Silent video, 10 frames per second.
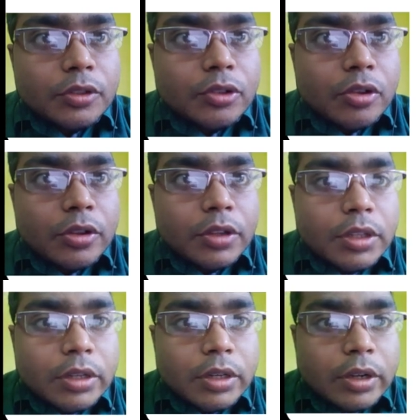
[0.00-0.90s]
drawn
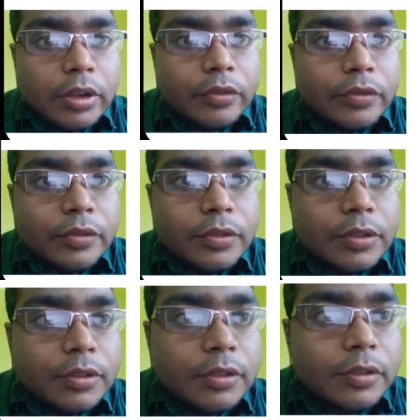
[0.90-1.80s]
the
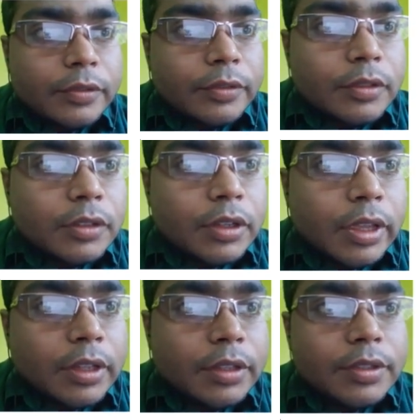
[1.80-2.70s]
graphs
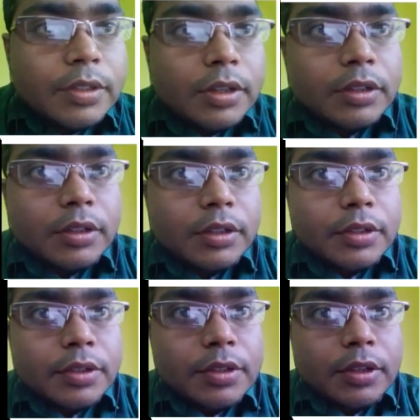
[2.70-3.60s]
like this, right?
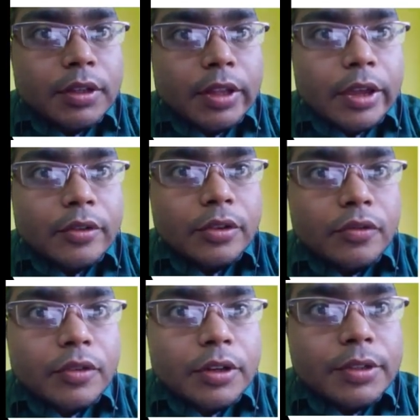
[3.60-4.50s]
This is the electric
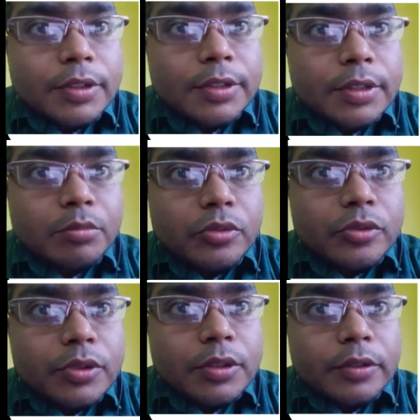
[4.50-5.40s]
field, say
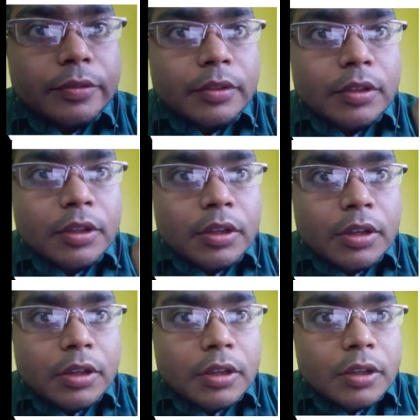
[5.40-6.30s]
suppose,
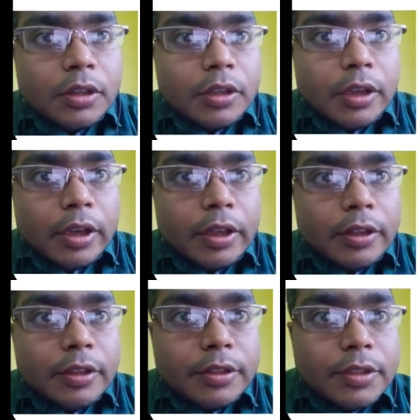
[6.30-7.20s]

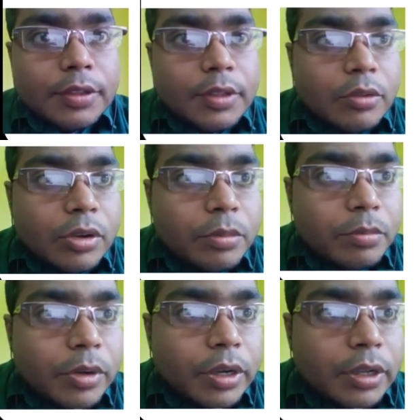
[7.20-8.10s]
and this is our
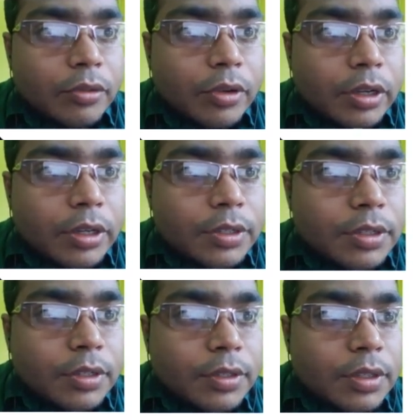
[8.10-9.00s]
particular
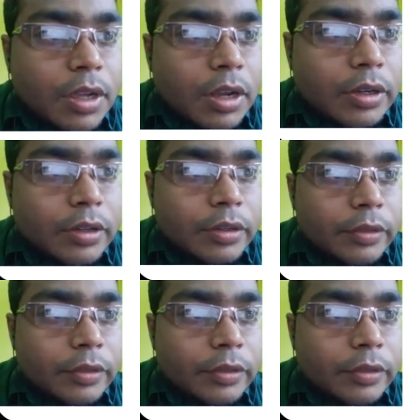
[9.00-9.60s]
distance r.